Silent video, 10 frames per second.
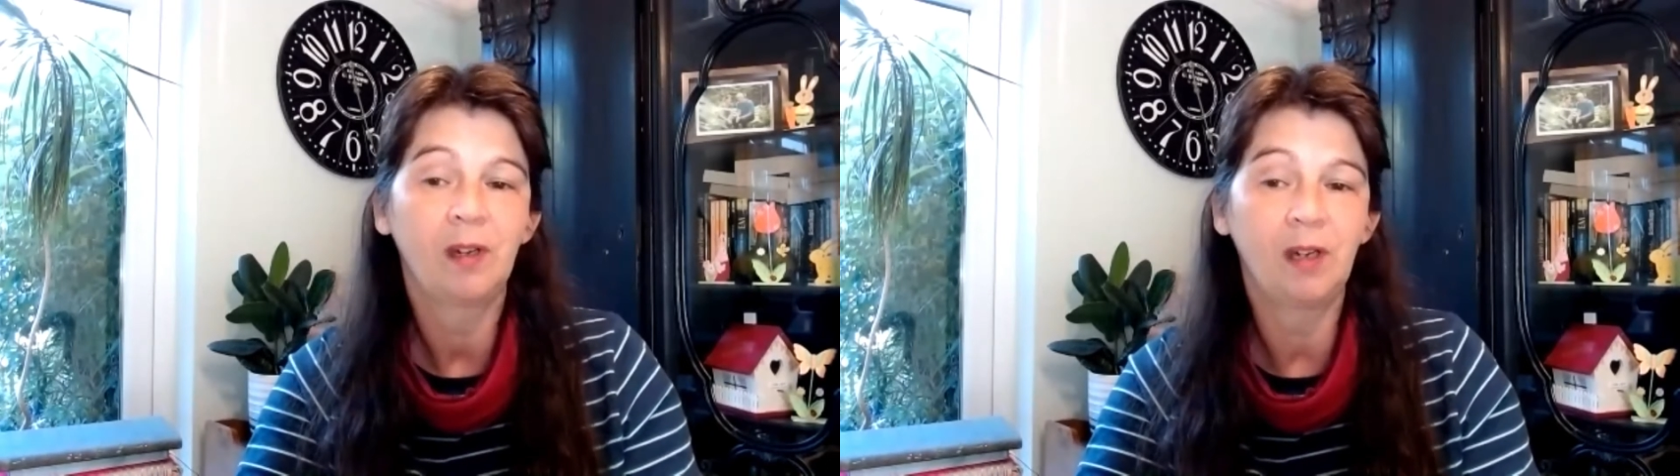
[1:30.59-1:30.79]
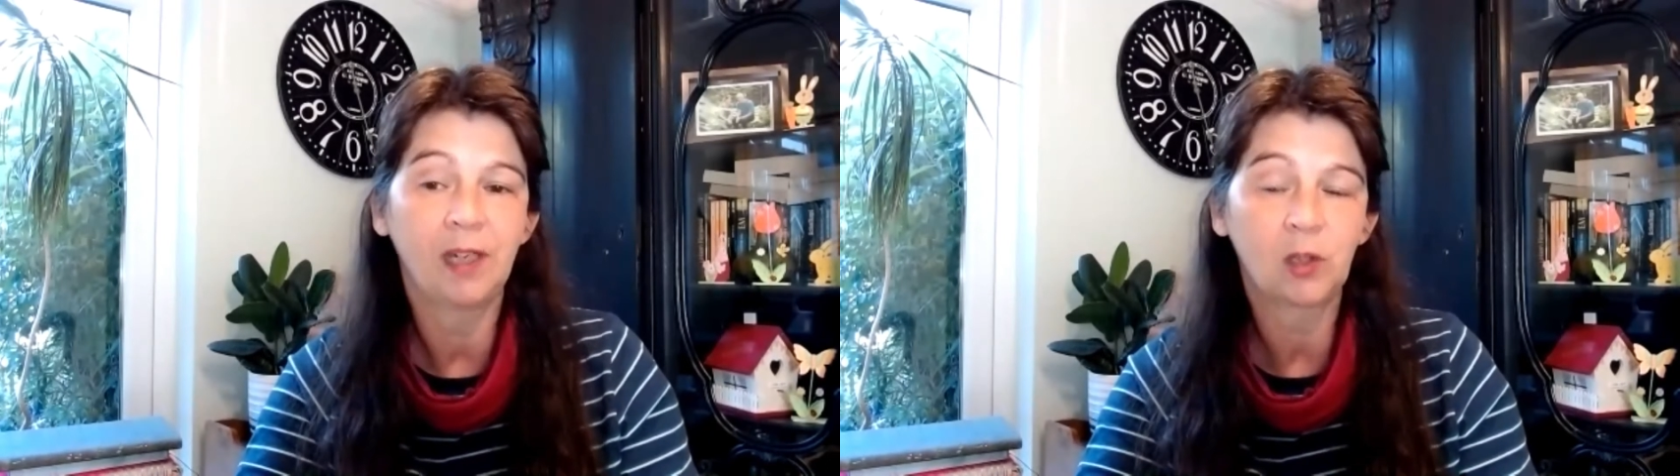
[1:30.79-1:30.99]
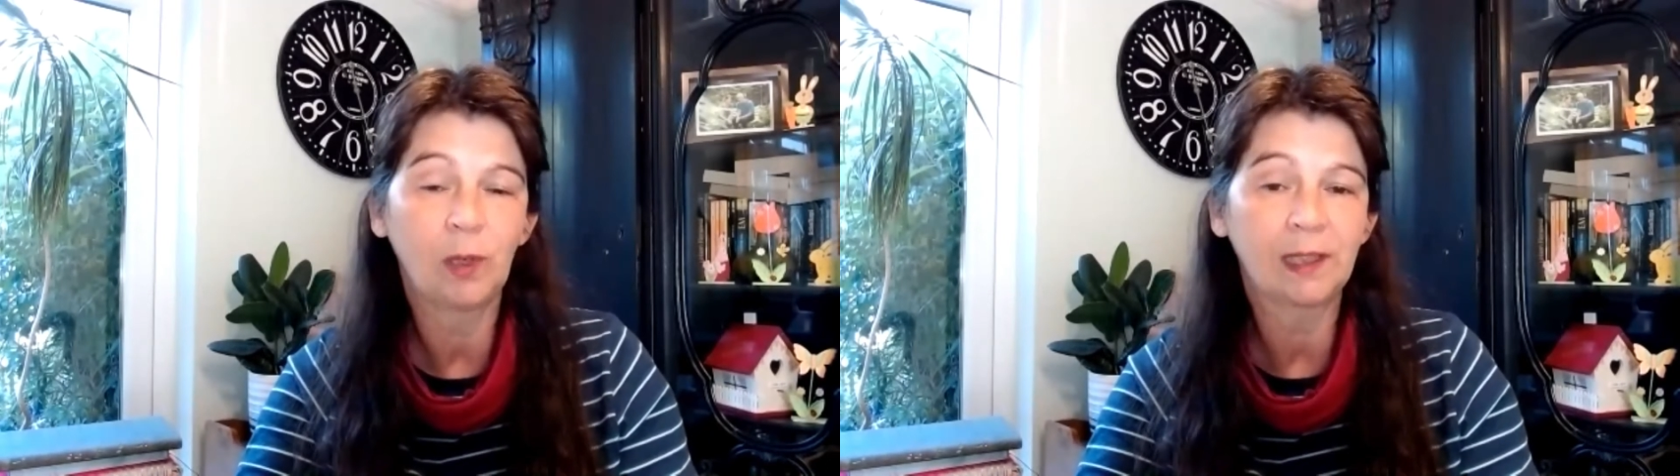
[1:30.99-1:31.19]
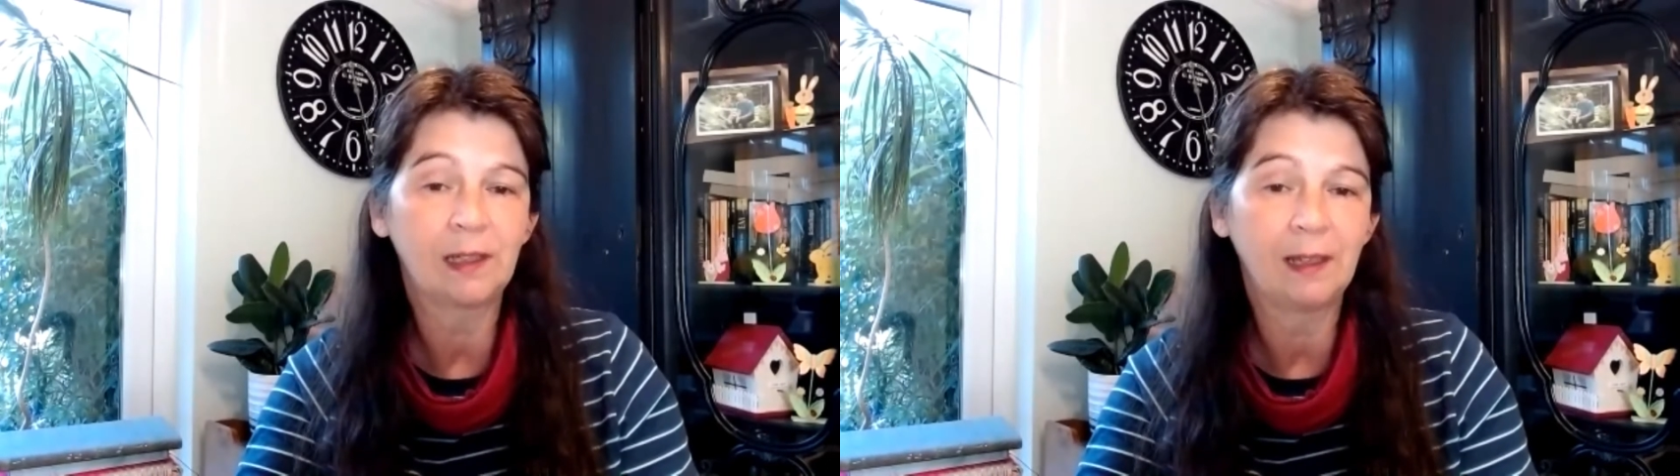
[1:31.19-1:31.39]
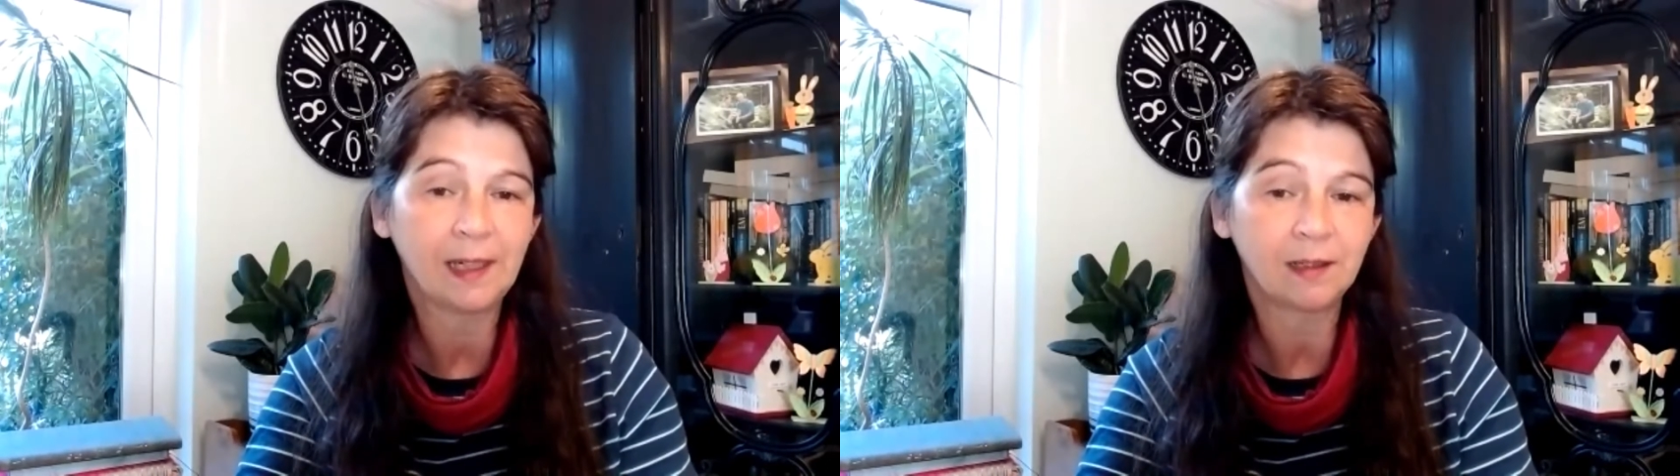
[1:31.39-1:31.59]
I quite
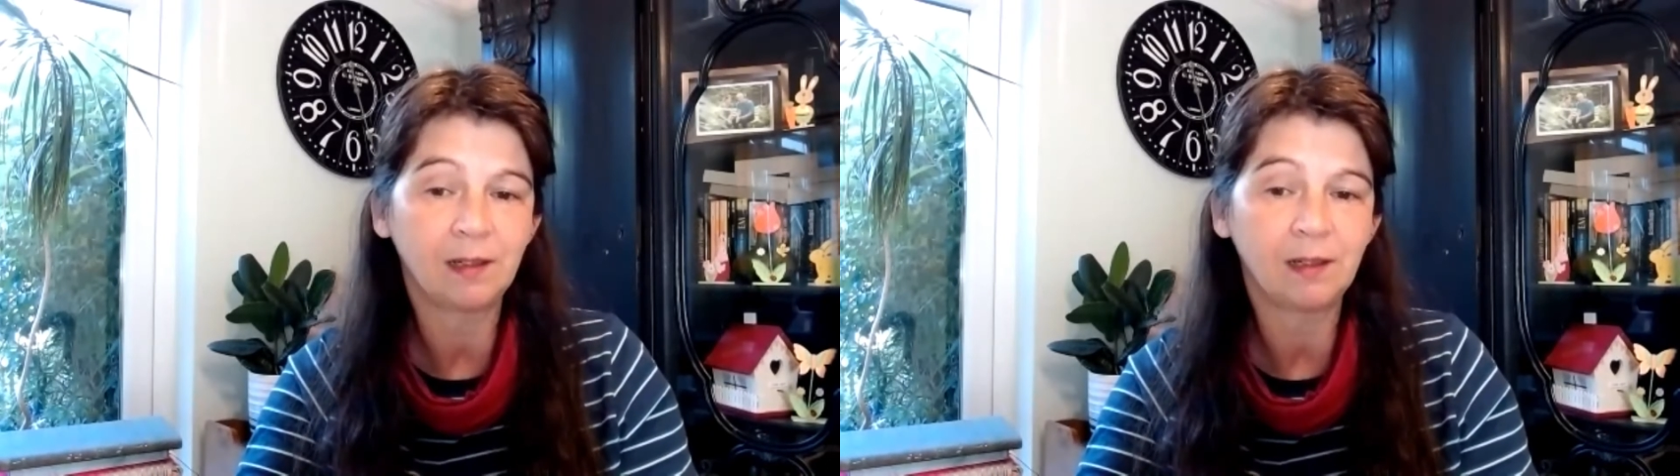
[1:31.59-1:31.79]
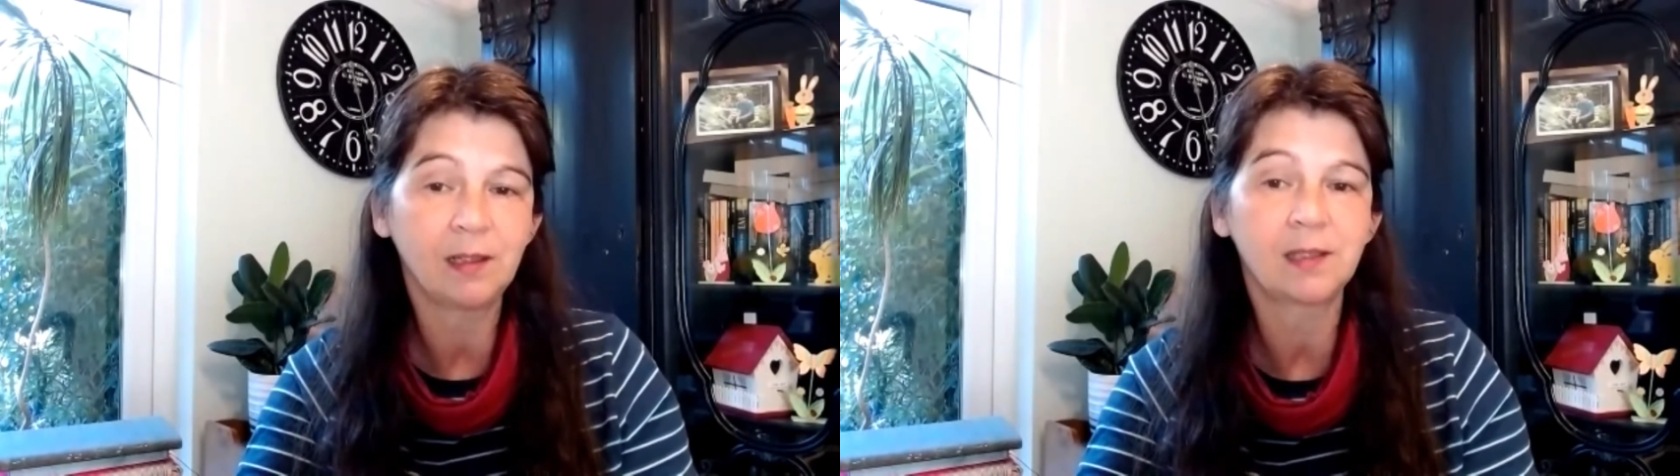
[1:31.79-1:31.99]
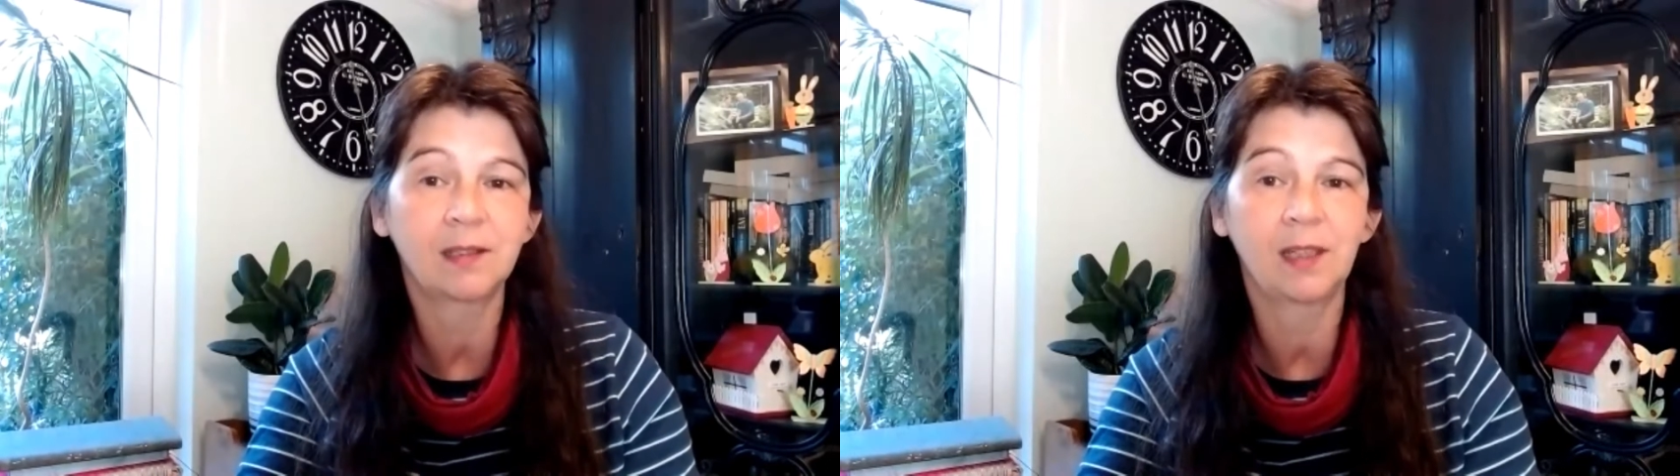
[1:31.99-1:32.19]
like cards,